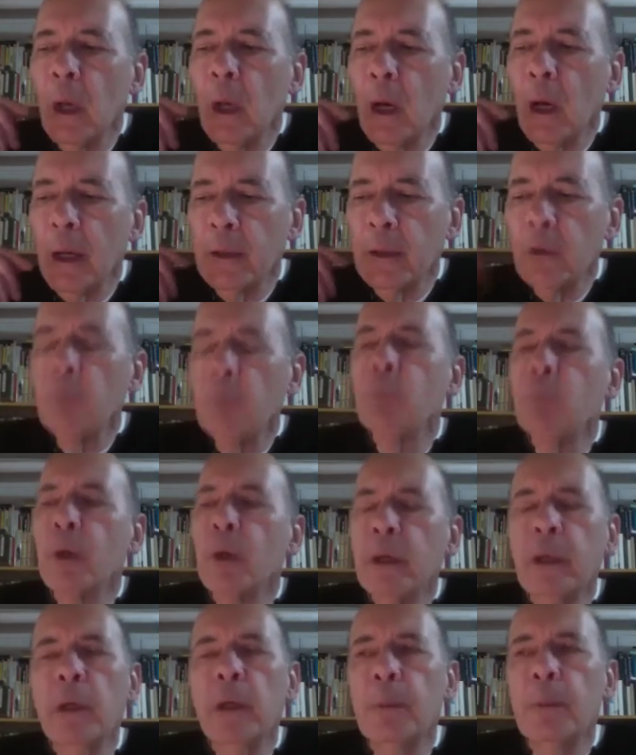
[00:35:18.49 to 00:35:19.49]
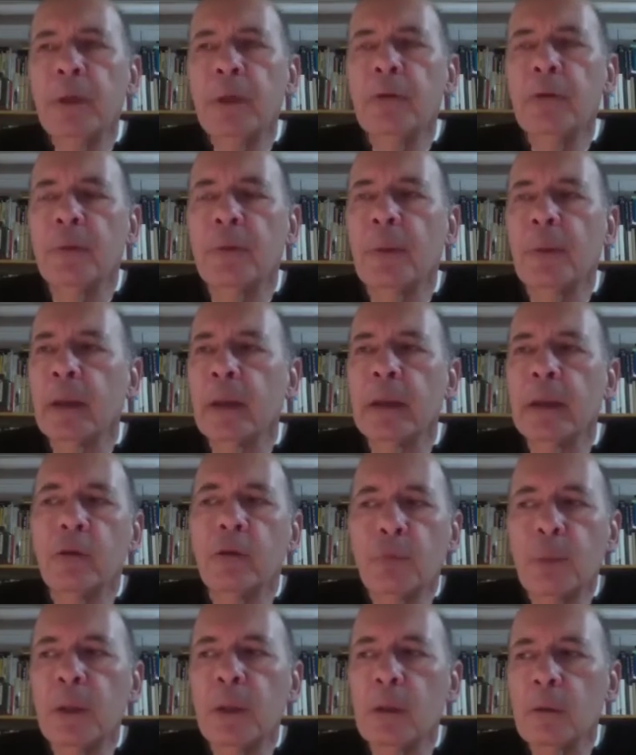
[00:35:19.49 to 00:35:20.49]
I could bring in a piece about H.P.